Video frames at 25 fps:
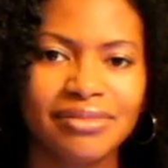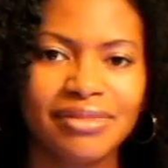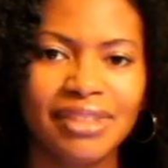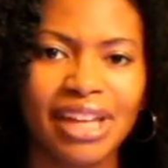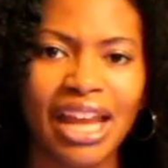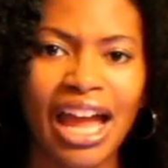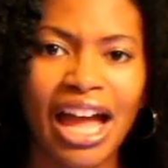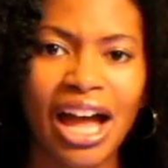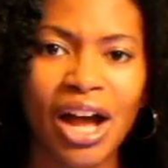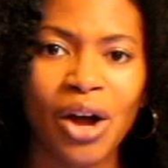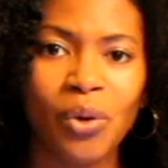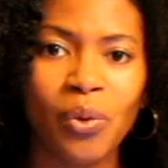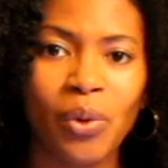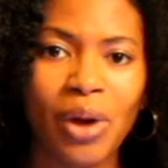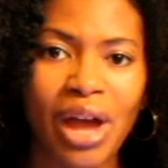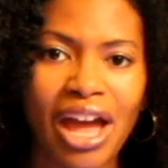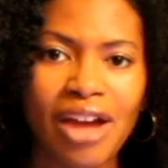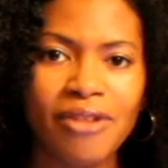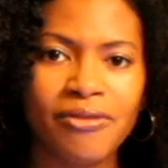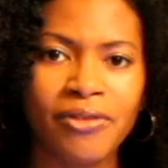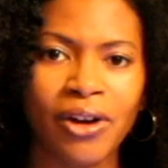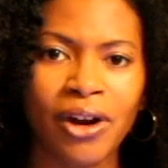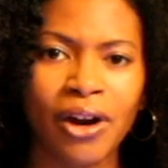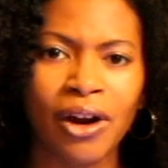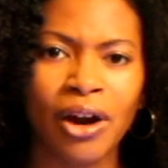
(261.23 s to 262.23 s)

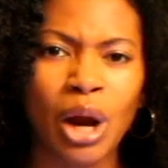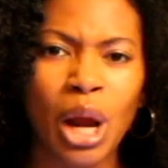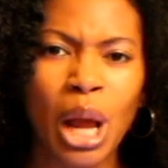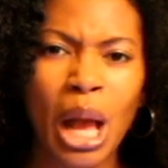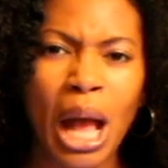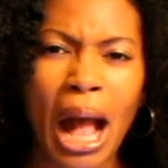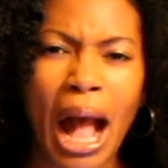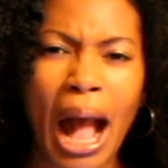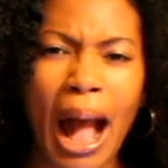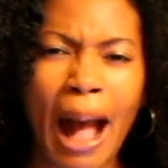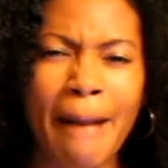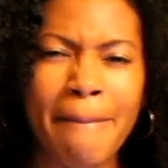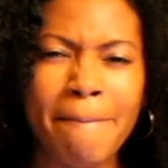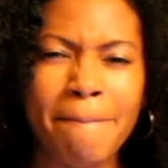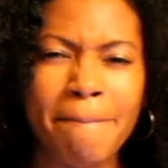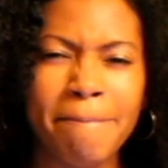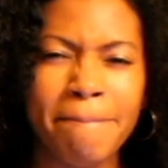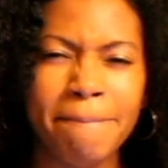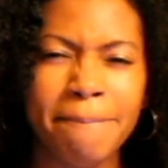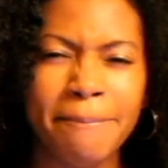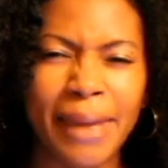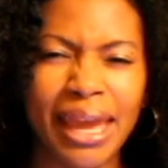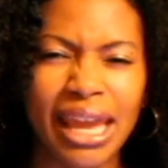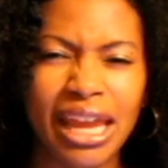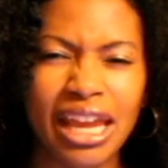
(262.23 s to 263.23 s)
However, a
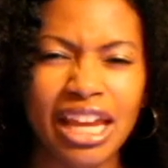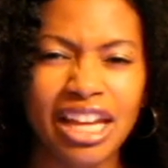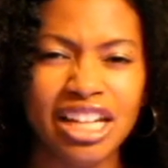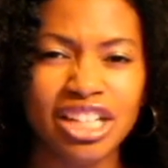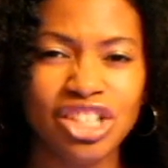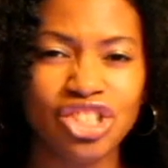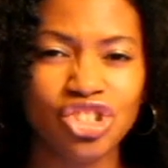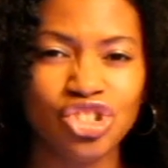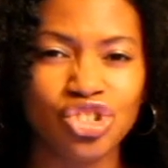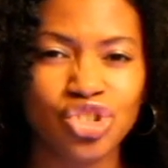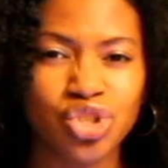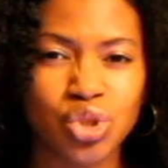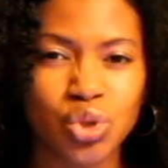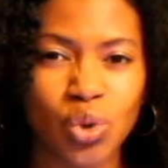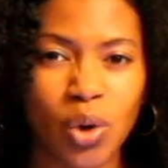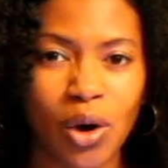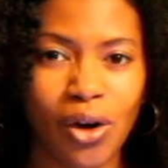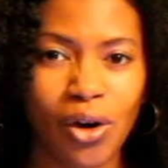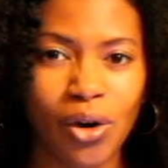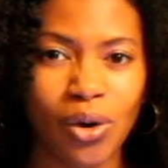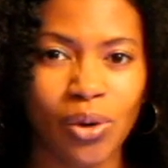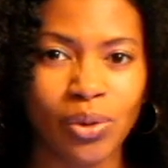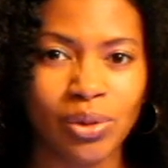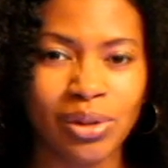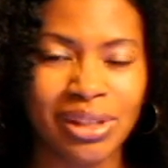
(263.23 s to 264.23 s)
mean
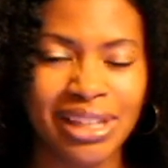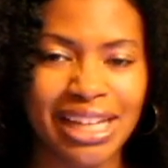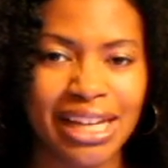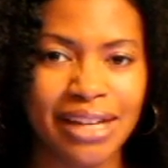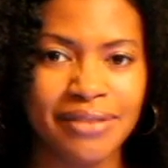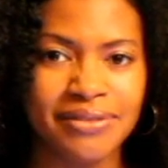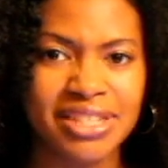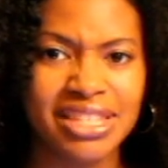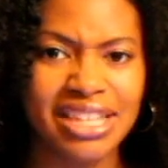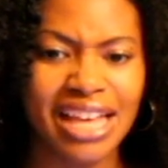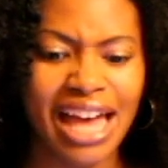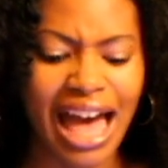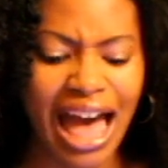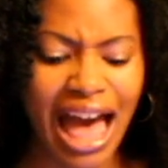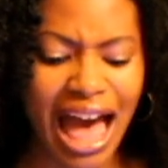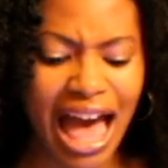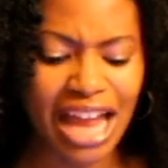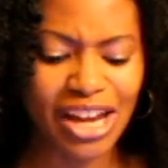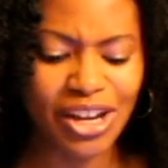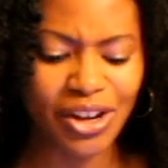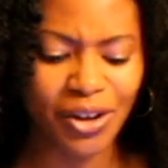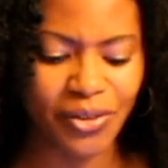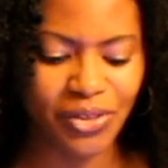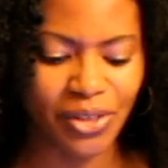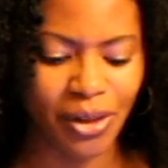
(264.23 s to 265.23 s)
troll lives
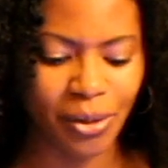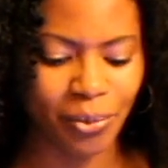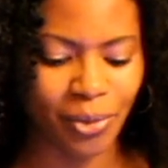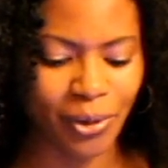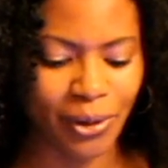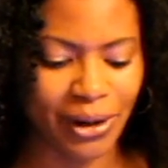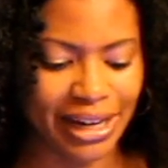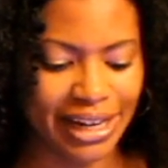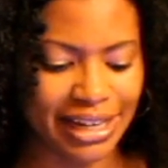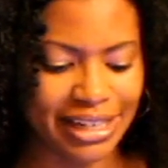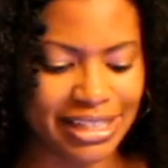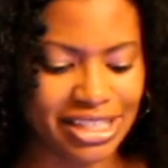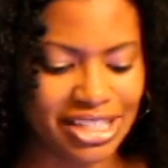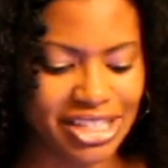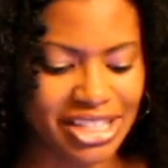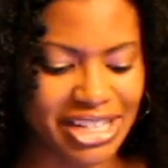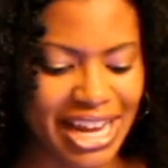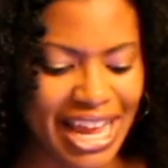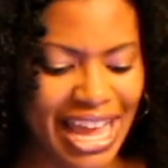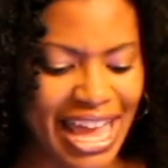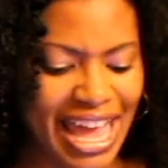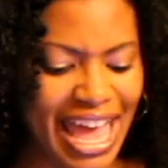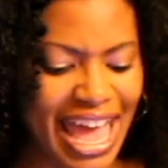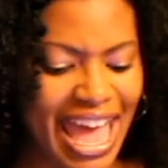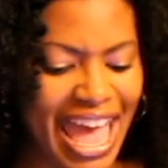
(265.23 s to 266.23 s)
under the bridge
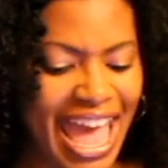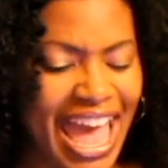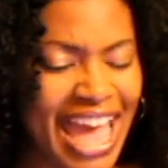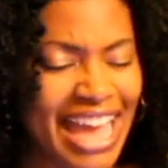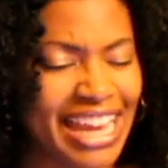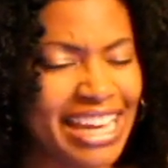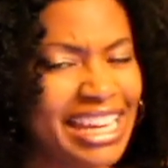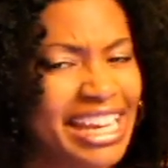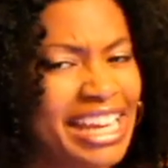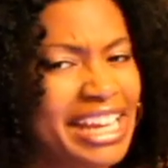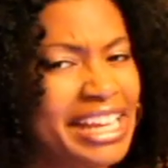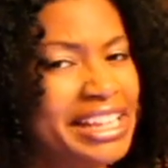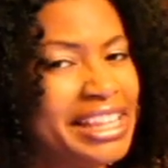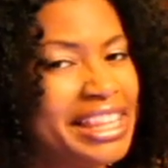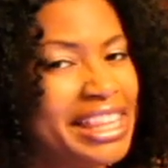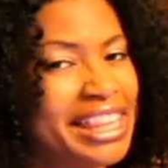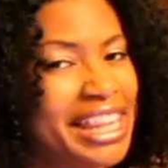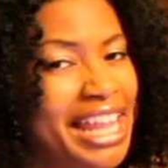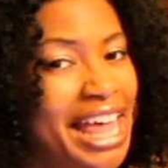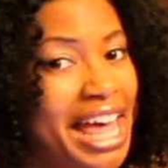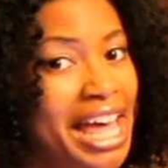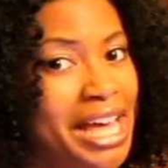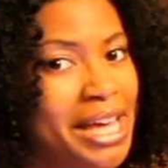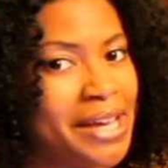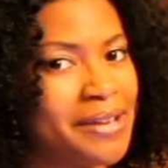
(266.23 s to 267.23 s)
and he
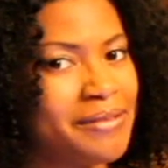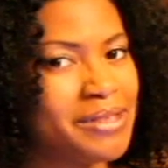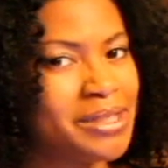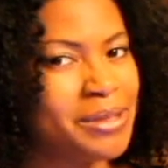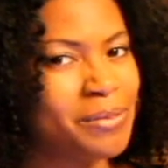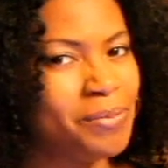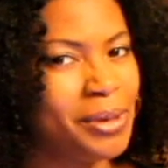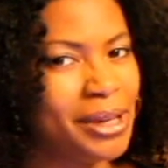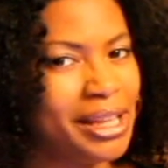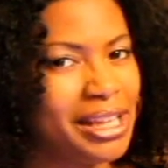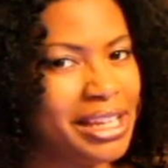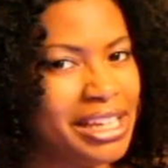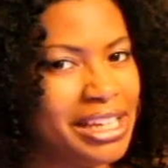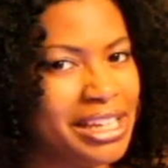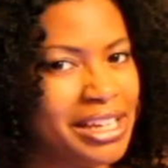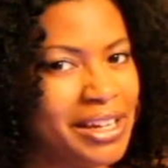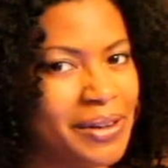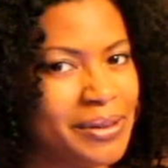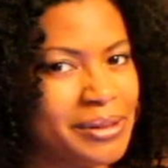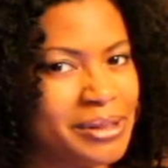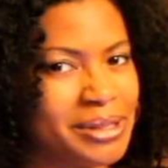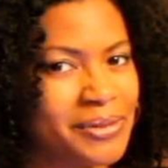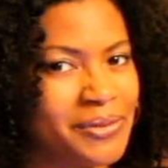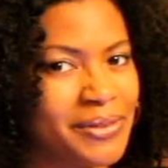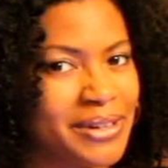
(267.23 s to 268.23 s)
loves billy
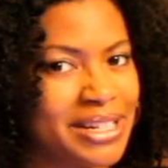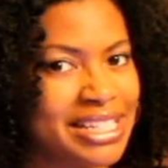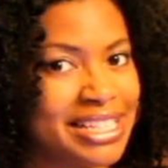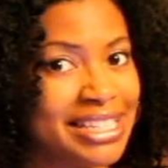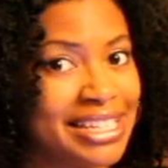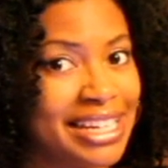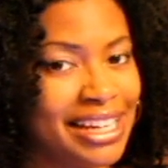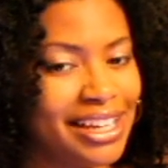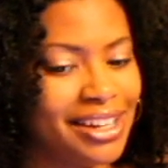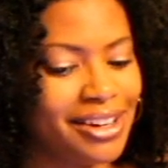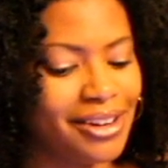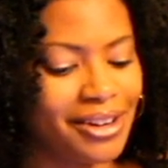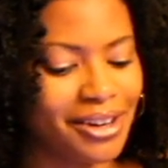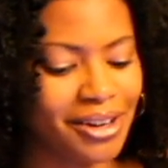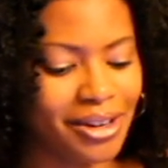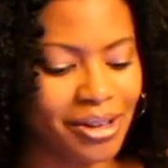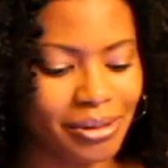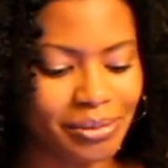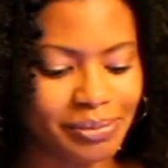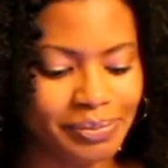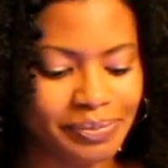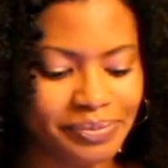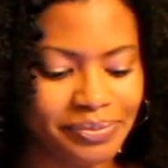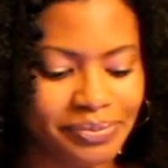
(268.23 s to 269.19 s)
goats for dinner.